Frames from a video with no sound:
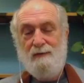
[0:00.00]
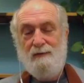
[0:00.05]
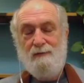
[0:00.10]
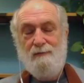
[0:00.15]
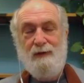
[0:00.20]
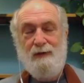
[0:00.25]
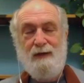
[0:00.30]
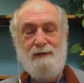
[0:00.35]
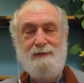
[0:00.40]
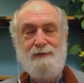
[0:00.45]

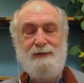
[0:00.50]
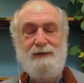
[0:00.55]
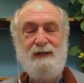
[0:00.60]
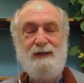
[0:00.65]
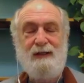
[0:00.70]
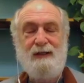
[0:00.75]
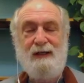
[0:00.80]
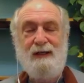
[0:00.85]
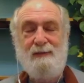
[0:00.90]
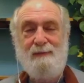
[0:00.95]
When I was
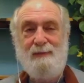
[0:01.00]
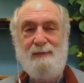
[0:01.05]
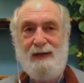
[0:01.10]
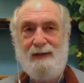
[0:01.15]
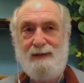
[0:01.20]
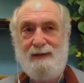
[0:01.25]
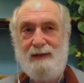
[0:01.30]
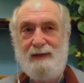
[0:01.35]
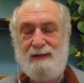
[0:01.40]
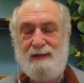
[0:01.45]
thinking
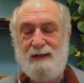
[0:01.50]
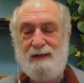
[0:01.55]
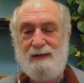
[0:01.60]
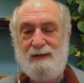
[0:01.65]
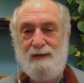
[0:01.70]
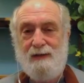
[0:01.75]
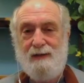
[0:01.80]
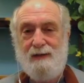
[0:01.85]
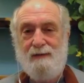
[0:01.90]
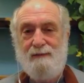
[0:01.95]
about this, I
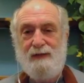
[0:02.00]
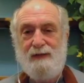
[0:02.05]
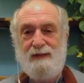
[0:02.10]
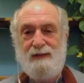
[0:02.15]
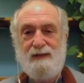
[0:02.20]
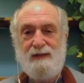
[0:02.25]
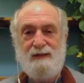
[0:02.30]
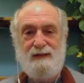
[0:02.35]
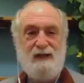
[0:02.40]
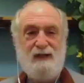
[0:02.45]
thought of
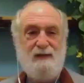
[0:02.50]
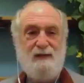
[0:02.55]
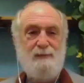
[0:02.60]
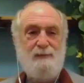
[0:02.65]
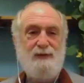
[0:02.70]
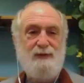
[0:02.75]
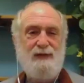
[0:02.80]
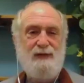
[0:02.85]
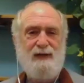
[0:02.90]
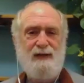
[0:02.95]
this
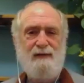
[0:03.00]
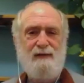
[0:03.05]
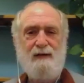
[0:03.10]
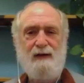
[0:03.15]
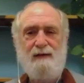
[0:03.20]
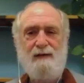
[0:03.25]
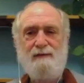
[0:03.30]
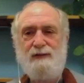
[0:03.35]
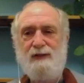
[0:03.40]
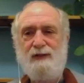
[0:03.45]
example that I,
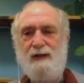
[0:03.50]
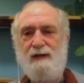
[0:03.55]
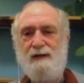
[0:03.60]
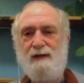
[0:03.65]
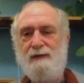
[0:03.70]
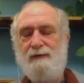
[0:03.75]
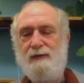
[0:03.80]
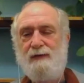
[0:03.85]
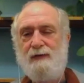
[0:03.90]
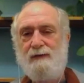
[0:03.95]
I've shared
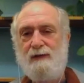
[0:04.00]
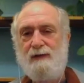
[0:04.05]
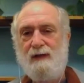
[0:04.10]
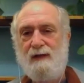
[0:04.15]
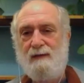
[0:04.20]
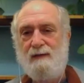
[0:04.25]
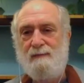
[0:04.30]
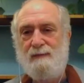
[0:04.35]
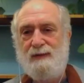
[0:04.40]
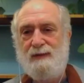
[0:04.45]
a few
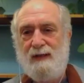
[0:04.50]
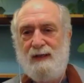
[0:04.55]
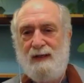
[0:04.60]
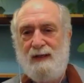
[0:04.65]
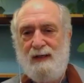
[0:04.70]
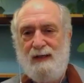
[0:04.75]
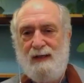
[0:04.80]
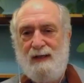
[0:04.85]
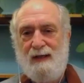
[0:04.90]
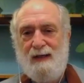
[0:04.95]
times.
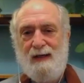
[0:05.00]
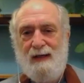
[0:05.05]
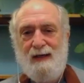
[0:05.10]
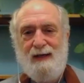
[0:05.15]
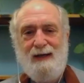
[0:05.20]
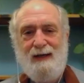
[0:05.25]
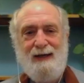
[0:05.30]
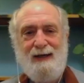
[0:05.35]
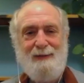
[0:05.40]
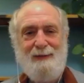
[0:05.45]

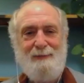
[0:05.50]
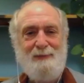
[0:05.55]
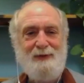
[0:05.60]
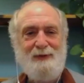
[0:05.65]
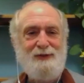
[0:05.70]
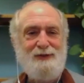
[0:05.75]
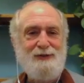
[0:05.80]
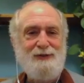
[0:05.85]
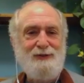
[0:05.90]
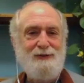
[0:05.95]
I
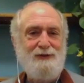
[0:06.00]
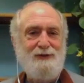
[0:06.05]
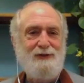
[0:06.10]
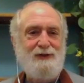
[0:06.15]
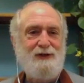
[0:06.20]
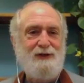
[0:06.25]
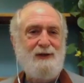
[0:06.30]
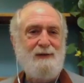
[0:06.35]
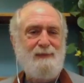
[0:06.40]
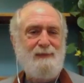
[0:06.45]
happened to
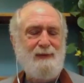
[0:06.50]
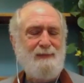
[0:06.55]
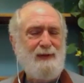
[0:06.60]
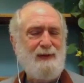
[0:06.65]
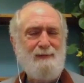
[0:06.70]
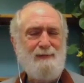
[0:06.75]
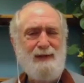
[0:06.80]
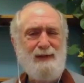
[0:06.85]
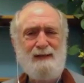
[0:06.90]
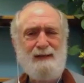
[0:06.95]
look up,
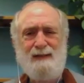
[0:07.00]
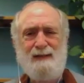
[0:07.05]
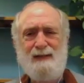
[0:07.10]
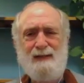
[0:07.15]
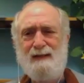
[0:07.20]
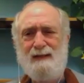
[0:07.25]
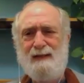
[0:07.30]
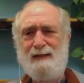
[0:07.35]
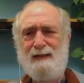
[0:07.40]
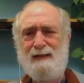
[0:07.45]
maybe I
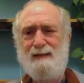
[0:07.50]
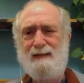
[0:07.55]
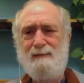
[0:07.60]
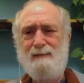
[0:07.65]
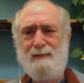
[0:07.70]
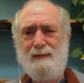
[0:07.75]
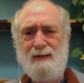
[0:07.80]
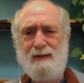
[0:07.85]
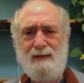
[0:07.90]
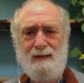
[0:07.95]
said this
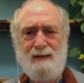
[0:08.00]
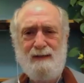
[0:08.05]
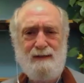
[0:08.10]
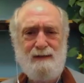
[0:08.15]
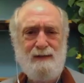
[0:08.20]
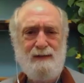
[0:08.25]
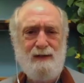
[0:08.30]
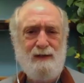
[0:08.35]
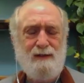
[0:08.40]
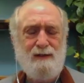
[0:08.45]
in a
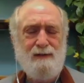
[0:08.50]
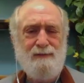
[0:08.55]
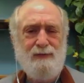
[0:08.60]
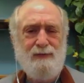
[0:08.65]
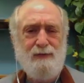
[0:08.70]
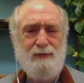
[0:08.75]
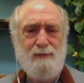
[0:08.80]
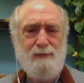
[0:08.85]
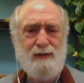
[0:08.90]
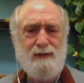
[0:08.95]
talk a
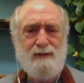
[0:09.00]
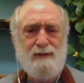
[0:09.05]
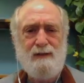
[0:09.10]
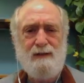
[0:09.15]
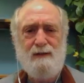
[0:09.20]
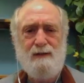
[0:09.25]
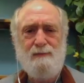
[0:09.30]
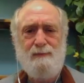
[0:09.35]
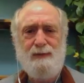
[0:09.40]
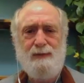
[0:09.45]
few weeks
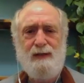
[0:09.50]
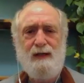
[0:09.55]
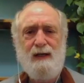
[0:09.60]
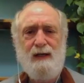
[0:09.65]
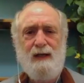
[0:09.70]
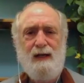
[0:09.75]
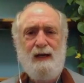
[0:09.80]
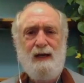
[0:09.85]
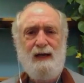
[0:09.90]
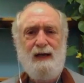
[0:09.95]
ago, but
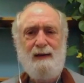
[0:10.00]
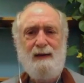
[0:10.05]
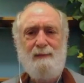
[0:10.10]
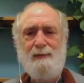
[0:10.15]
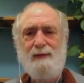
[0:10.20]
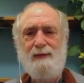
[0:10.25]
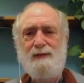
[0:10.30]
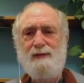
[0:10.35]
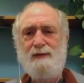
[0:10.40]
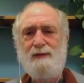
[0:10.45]
I
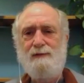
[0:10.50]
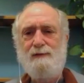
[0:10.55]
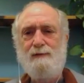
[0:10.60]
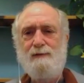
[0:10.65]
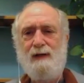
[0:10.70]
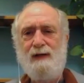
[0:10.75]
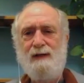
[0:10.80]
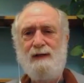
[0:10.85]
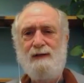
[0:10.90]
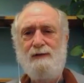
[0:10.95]
happened
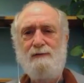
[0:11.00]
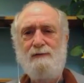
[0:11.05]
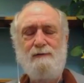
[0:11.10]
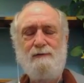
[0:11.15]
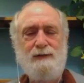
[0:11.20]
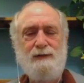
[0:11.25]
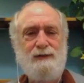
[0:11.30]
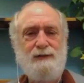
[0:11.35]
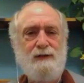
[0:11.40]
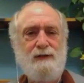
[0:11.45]
to, I knew it
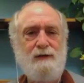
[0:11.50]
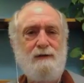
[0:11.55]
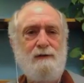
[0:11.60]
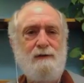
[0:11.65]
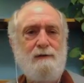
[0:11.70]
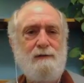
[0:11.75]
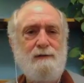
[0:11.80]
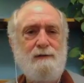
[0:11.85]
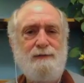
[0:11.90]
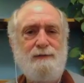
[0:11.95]
was an
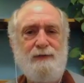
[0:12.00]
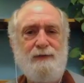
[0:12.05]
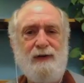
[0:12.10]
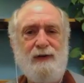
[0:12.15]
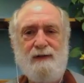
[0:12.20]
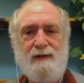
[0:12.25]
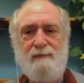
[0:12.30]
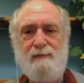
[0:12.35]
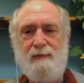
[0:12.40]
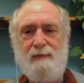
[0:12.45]
old
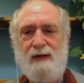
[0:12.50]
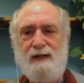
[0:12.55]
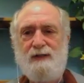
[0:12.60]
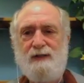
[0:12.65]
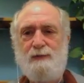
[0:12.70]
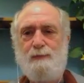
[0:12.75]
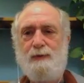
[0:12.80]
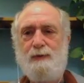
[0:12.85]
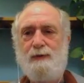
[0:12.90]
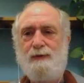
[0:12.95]
friend of
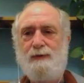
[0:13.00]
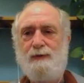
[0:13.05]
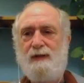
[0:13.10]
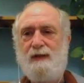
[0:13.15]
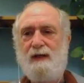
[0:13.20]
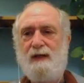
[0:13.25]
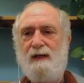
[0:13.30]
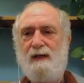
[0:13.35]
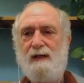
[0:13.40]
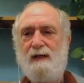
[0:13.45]
mine's
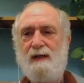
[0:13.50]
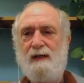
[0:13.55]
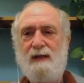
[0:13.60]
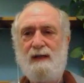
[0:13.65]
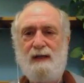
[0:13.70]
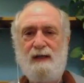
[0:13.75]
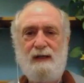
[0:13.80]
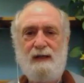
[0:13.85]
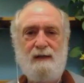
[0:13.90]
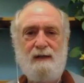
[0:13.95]
birthday, and
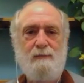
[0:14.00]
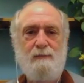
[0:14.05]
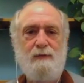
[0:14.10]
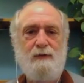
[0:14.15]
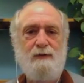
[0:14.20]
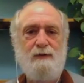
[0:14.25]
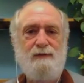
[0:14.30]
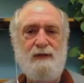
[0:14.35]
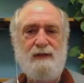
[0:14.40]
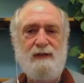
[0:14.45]
he had
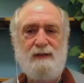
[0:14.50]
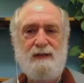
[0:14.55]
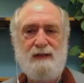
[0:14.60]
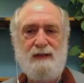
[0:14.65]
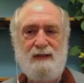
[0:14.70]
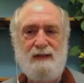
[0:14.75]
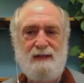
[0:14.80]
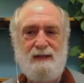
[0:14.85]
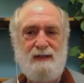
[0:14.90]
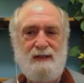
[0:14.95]
moved into
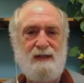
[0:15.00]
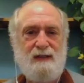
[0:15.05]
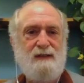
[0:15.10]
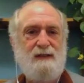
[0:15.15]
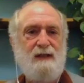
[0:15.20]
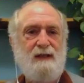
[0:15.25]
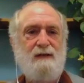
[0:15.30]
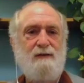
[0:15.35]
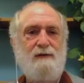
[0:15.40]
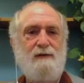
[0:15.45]
the Zen
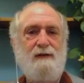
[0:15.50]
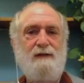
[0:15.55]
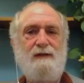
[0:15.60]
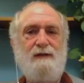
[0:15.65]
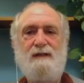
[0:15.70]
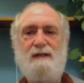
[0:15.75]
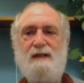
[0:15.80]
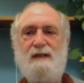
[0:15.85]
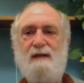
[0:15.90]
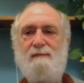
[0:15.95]
Center on
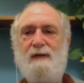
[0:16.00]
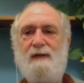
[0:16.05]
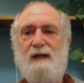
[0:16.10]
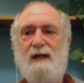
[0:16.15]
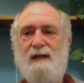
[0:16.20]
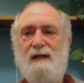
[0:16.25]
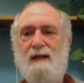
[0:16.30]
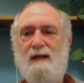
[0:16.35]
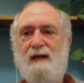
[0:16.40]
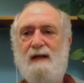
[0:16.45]
the same
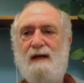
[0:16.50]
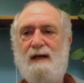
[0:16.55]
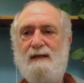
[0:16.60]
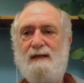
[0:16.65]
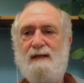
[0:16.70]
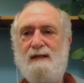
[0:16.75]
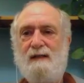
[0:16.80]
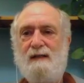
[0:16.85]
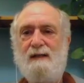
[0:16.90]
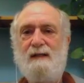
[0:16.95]
day that I
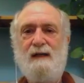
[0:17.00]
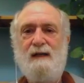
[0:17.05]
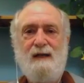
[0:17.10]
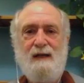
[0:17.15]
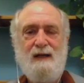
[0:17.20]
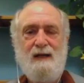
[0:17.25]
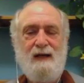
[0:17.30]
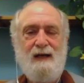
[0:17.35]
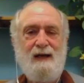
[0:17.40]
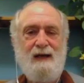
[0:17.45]
did
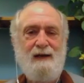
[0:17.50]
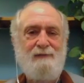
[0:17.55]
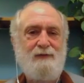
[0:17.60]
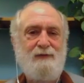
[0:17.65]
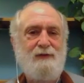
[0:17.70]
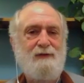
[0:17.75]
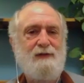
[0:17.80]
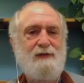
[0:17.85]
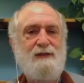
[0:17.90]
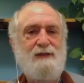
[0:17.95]

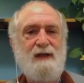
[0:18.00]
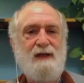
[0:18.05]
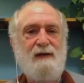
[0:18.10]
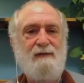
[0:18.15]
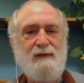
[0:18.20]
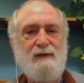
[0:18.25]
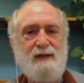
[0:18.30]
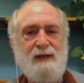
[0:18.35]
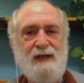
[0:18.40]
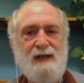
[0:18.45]
after a
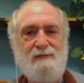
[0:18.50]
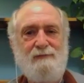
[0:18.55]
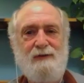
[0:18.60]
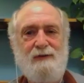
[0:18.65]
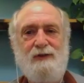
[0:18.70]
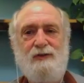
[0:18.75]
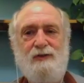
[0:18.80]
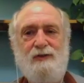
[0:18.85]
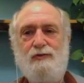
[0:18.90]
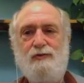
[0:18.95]
seven day
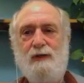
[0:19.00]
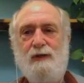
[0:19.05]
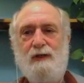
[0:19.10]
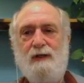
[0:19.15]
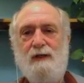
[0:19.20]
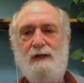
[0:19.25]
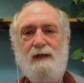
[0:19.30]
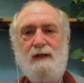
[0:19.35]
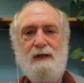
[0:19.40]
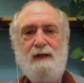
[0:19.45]

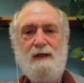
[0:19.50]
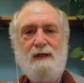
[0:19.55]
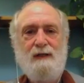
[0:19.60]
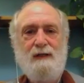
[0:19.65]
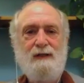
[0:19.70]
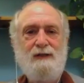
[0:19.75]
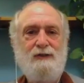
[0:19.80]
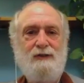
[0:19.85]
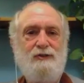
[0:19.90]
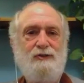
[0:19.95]
retreat
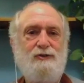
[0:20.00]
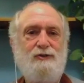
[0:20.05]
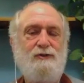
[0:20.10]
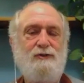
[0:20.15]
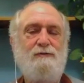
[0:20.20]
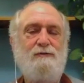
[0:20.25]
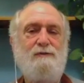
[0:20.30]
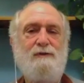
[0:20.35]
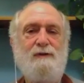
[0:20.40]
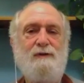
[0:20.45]
in
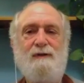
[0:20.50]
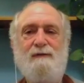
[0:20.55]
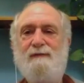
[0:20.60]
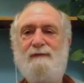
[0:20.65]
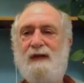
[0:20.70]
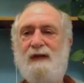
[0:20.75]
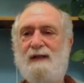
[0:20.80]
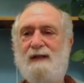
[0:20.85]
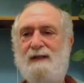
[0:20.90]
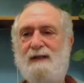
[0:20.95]
June of
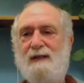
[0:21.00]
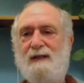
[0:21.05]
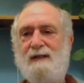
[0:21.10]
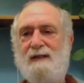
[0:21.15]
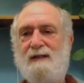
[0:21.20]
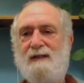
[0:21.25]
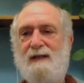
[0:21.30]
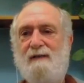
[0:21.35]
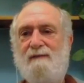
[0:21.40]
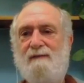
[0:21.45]

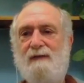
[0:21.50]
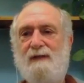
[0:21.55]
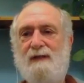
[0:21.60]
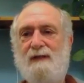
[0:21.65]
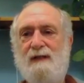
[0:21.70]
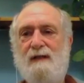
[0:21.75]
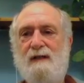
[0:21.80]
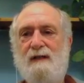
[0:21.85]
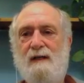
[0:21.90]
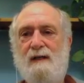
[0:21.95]

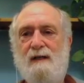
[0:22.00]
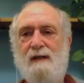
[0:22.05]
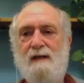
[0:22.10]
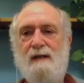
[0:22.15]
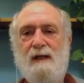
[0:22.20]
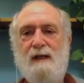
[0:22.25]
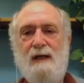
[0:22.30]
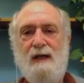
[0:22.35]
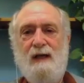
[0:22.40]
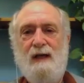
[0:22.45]
1979.
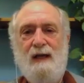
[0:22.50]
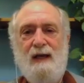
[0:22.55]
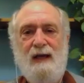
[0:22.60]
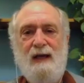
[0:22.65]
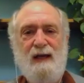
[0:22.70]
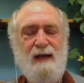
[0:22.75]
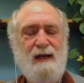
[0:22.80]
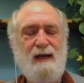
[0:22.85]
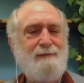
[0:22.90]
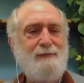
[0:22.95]

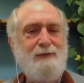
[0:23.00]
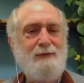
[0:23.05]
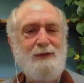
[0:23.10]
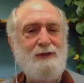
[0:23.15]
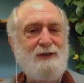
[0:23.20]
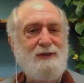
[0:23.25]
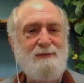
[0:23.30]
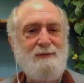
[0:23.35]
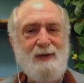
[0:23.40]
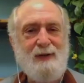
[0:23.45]
And I've
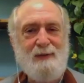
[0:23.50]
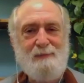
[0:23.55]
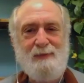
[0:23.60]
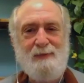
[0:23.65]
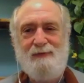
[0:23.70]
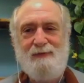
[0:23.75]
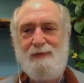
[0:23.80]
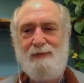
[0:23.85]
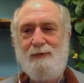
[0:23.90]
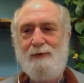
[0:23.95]
looked him up
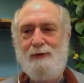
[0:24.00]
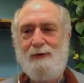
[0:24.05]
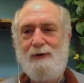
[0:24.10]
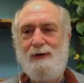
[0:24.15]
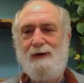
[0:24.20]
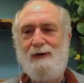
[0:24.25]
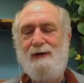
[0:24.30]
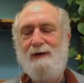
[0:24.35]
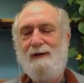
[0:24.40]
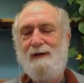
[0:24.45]

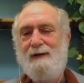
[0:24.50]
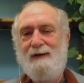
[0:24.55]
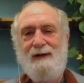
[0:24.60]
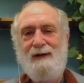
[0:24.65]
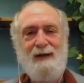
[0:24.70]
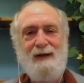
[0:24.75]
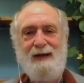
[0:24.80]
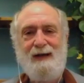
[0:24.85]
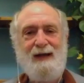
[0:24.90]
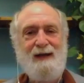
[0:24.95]
before
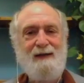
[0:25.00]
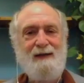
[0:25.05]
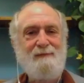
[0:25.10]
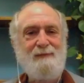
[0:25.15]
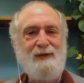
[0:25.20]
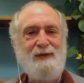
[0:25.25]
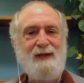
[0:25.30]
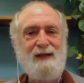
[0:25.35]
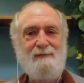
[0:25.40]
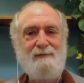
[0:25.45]
and hadn't
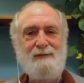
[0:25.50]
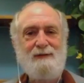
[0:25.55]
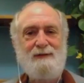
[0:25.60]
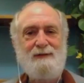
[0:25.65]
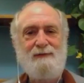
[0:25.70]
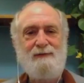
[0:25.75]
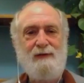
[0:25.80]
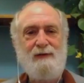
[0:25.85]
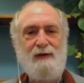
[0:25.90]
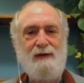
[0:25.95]
been able
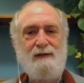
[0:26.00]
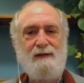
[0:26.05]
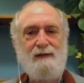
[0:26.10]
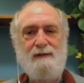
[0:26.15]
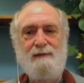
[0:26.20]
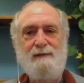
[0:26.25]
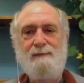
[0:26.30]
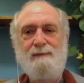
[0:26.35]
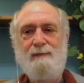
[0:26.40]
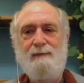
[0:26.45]
to find
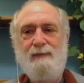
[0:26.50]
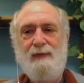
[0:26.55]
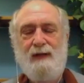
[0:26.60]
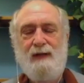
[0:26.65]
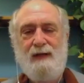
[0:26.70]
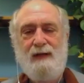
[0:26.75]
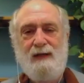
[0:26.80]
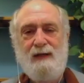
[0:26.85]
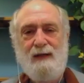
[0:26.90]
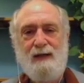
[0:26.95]
him.
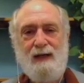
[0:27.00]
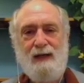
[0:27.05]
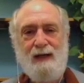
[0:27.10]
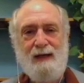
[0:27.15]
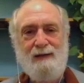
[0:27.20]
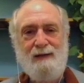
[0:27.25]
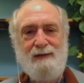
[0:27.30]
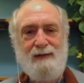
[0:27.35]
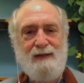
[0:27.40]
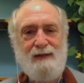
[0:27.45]

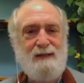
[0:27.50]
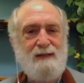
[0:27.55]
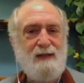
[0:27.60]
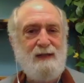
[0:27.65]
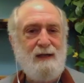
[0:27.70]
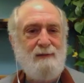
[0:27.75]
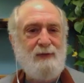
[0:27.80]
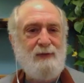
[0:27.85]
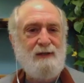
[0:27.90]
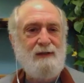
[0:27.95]
And this
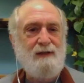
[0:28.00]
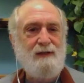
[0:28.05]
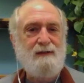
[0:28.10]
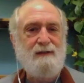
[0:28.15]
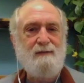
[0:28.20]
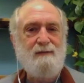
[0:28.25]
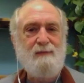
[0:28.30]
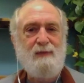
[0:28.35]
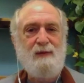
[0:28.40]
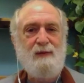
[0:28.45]
time I
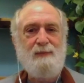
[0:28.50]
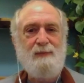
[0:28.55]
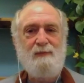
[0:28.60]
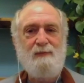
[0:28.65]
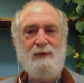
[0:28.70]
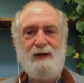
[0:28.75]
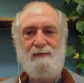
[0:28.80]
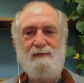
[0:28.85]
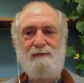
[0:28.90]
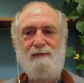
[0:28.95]
looked him up, and
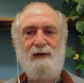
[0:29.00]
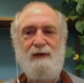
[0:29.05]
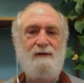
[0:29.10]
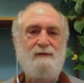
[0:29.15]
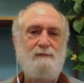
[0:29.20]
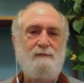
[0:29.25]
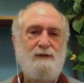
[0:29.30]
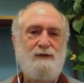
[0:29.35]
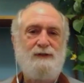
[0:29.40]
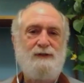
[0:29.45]
what I
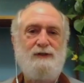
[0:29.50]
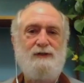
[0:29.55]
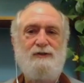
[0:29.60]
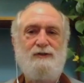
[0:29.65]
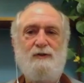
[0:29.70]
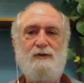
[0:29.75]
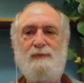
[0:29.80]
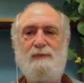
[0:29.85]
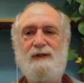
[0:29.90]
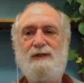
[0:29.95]
found was his
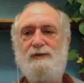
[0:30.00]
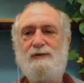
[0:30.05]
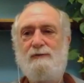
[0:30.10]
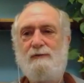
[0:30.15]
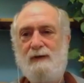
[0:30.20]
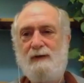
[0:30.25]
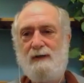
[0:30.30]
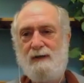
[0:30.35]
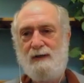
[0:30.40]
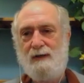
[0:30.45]

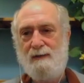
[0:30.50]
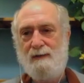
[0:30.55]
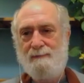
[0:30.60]
obituary.